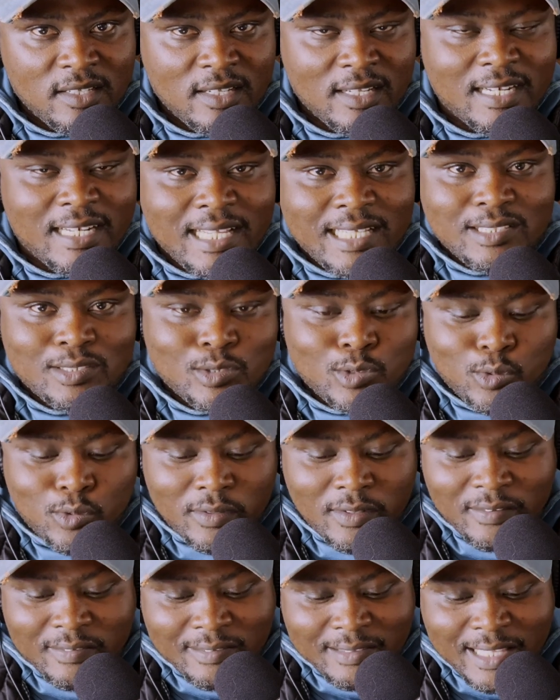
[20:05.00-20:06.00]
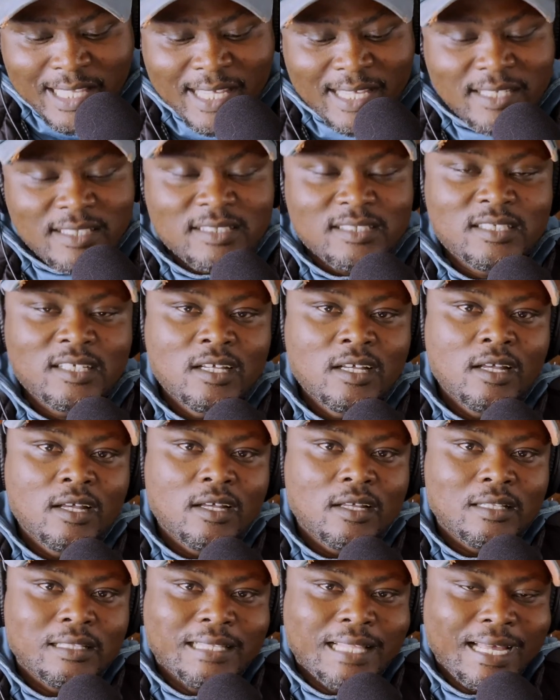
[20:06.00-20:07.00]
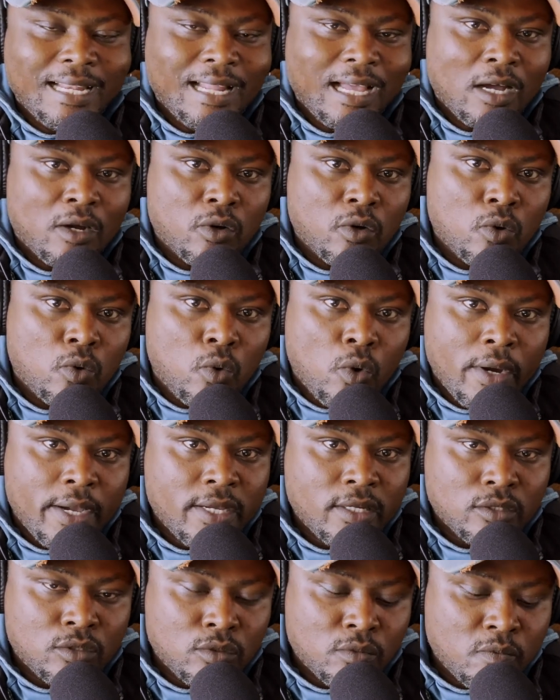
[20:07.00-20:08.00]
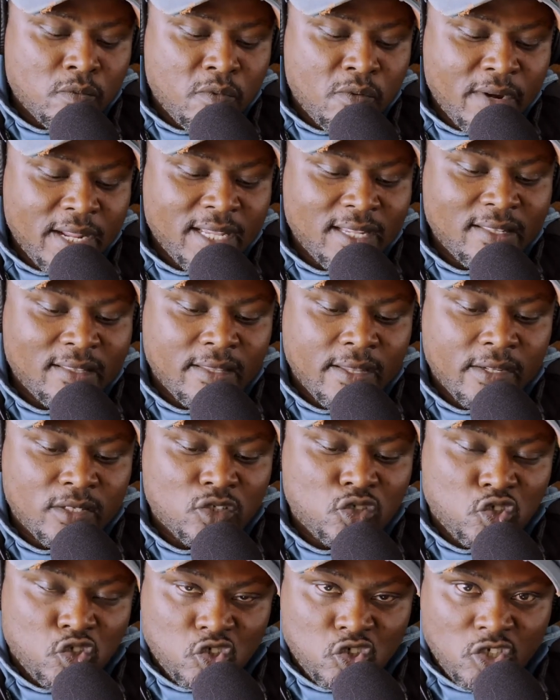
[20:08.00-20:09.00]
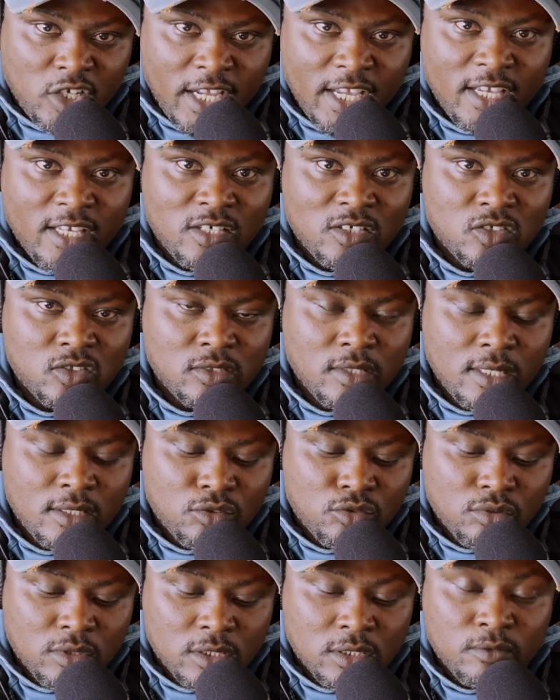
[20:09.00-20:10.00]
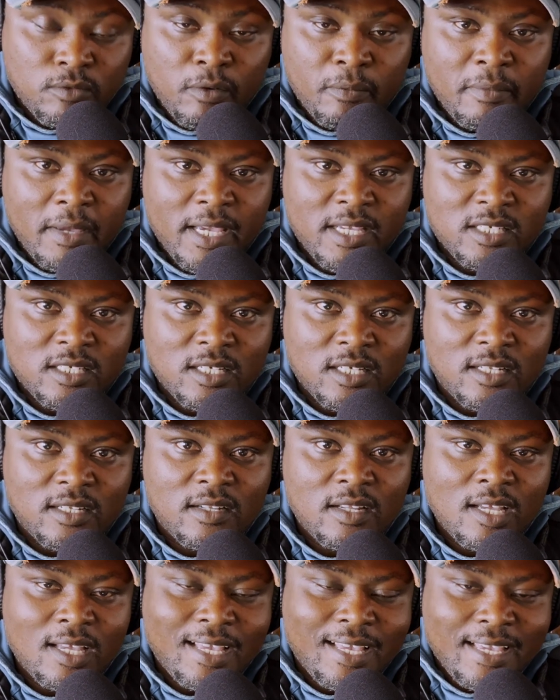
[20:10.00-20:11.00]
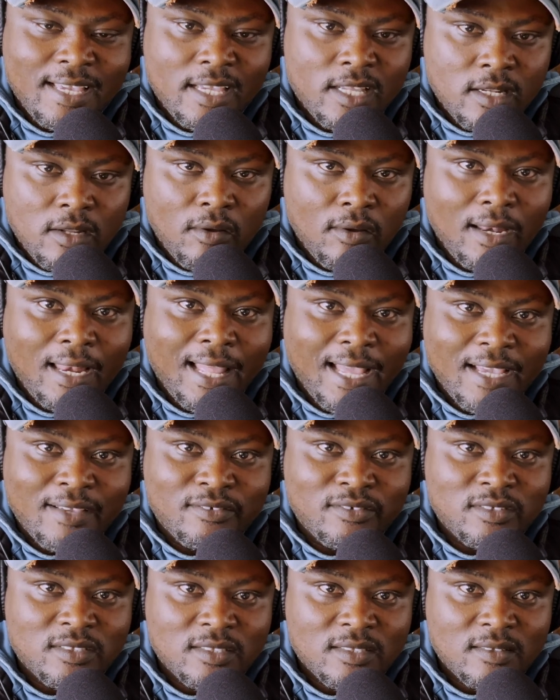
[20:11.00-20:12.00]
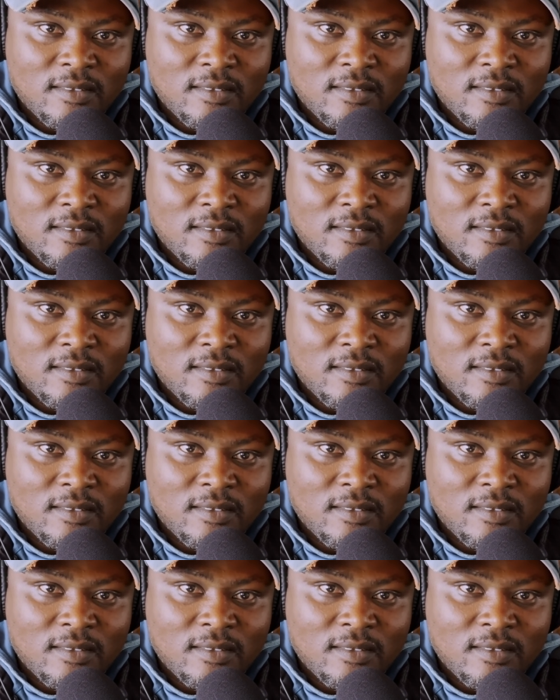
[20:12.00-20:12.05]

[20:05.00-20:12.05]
Let's do the things that are going to bring that change, that transformation in our lives.